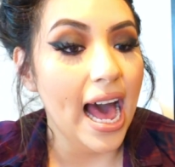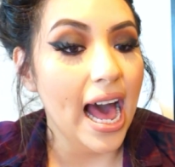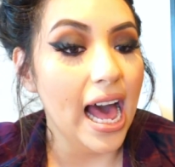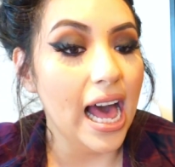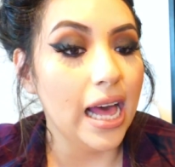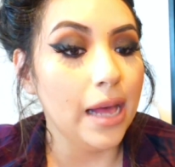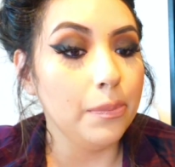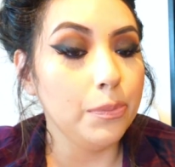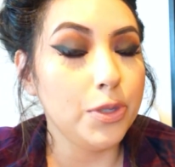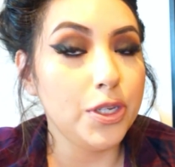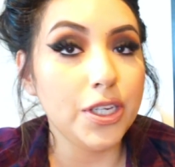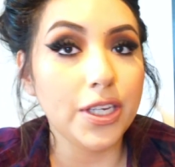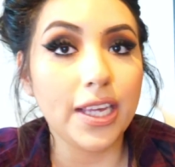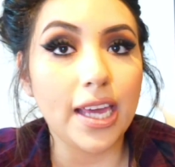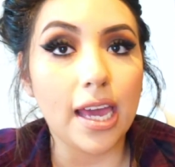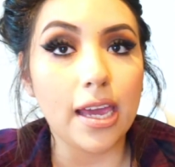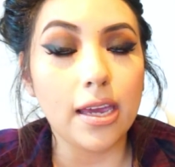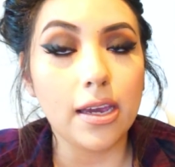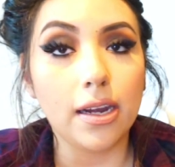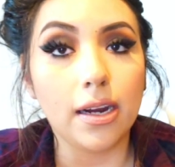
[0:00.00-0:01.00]
to
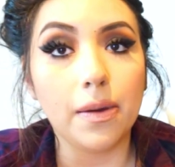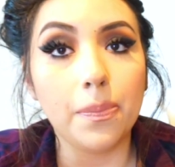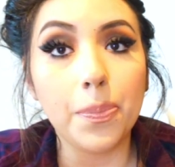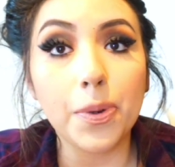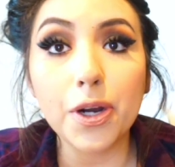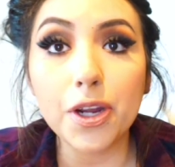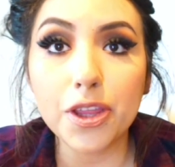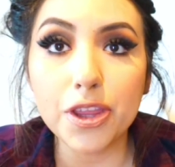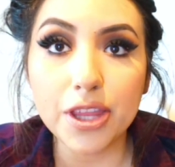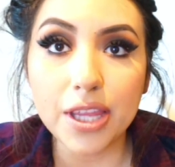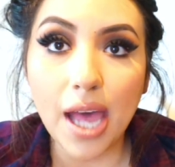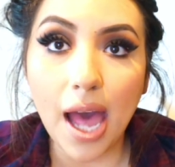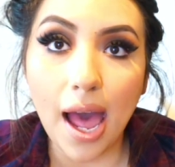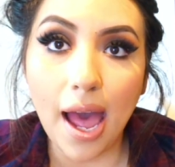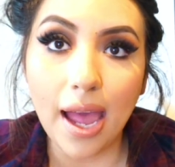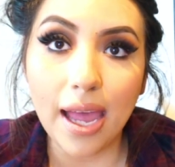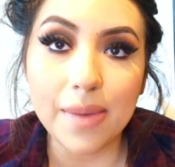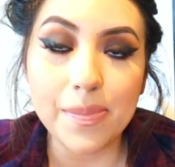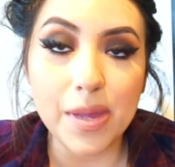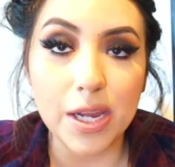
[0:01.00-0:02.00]
get your birth
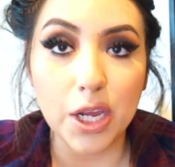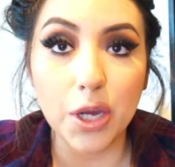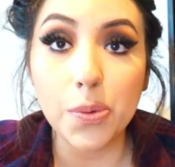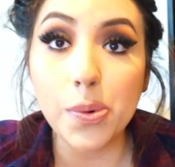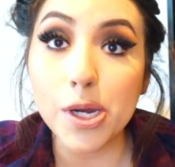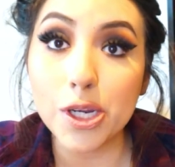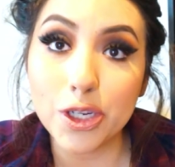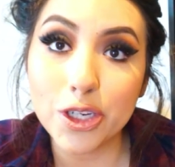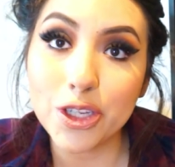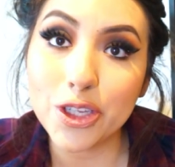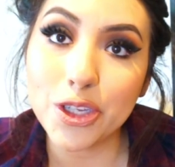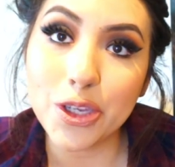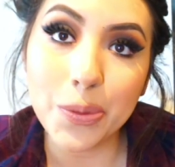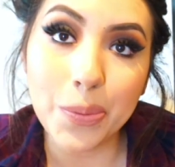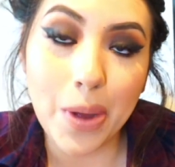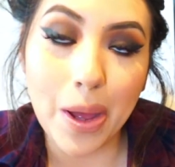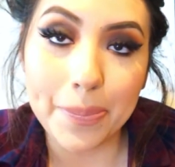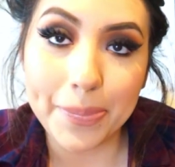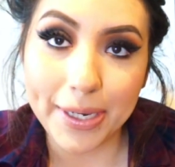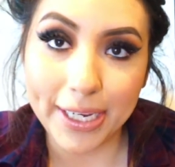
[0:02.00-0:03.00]
time, any questions you
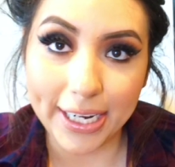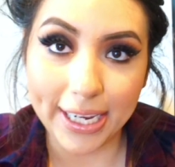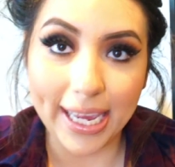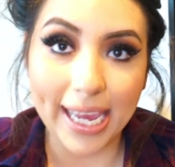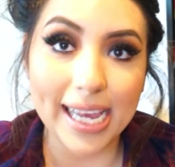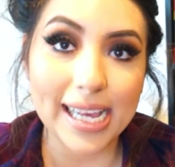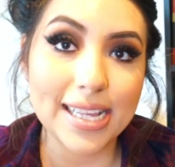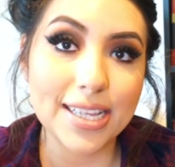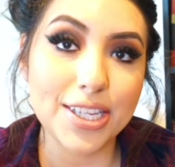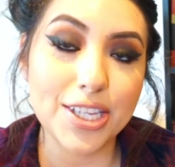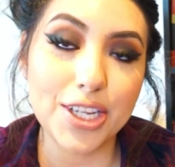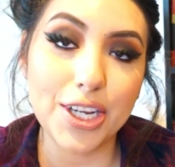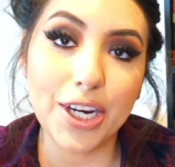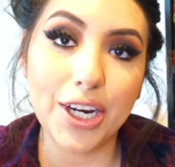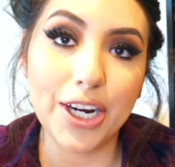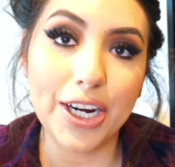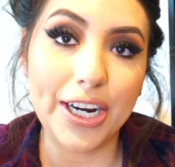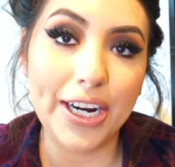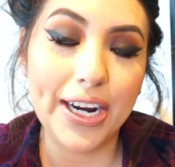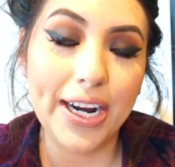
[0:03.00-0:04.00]
want me to
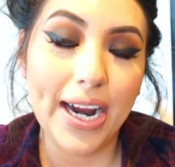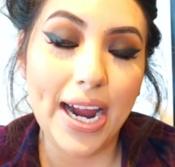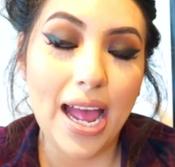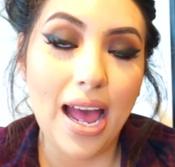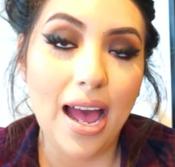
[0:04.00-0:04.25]
answer